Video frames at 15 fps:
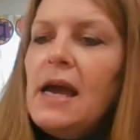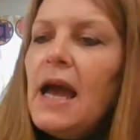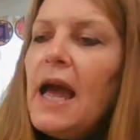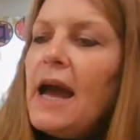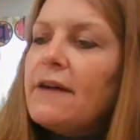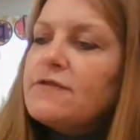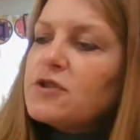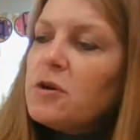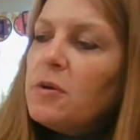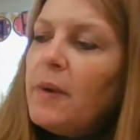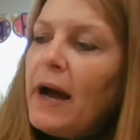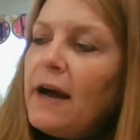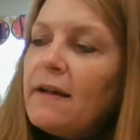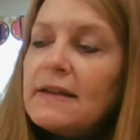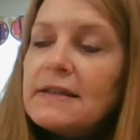After a
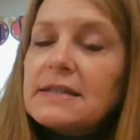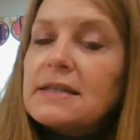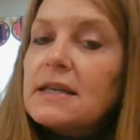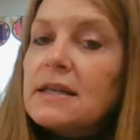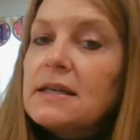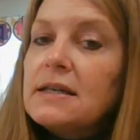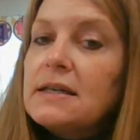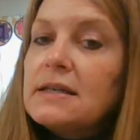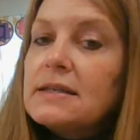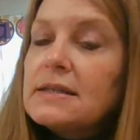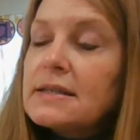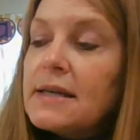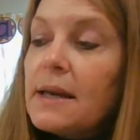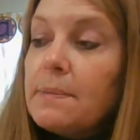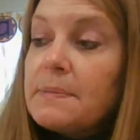while, listen.
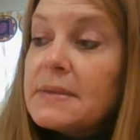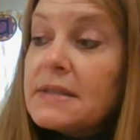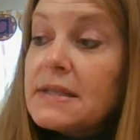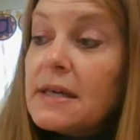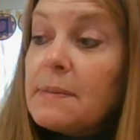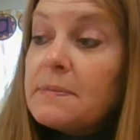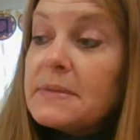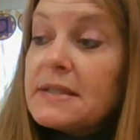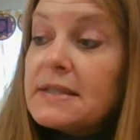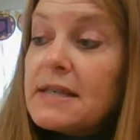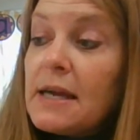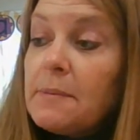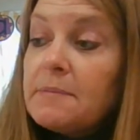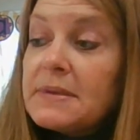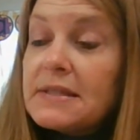Step, step,
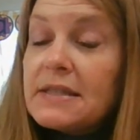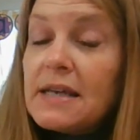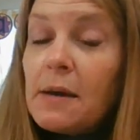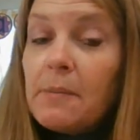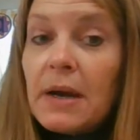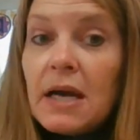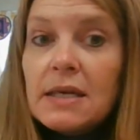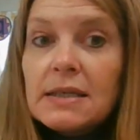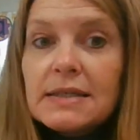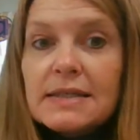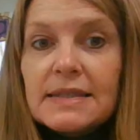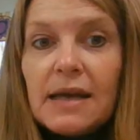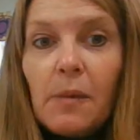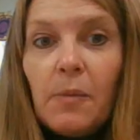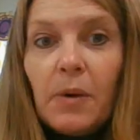step, step.
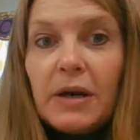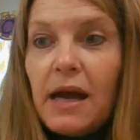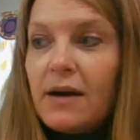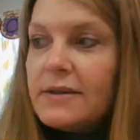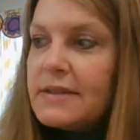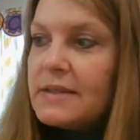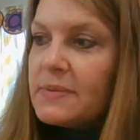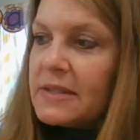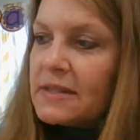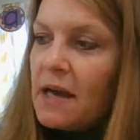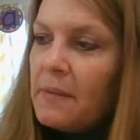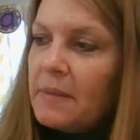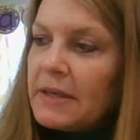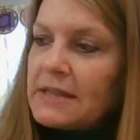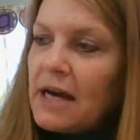Someone else was
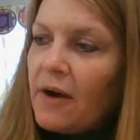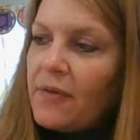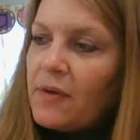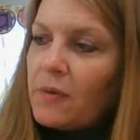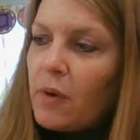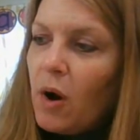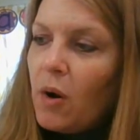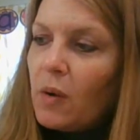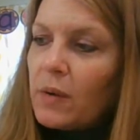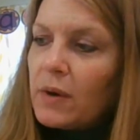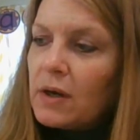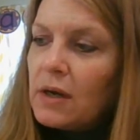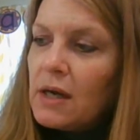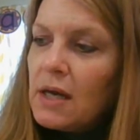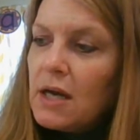coming down the road.
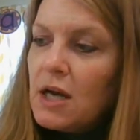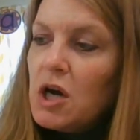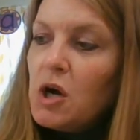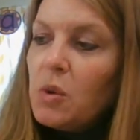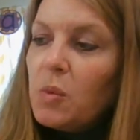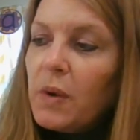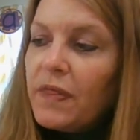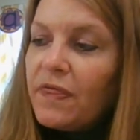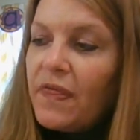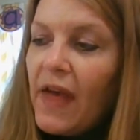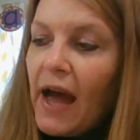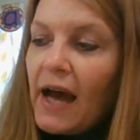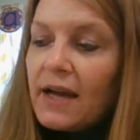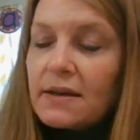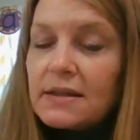Would
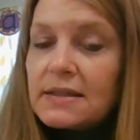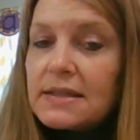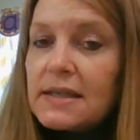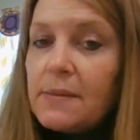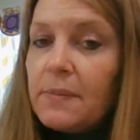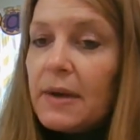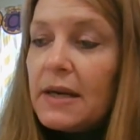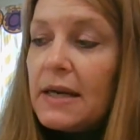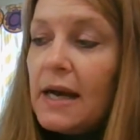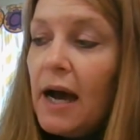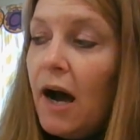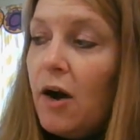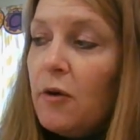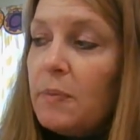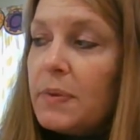that somebody
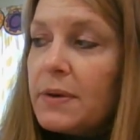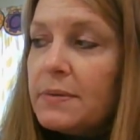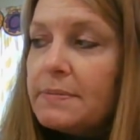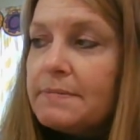help?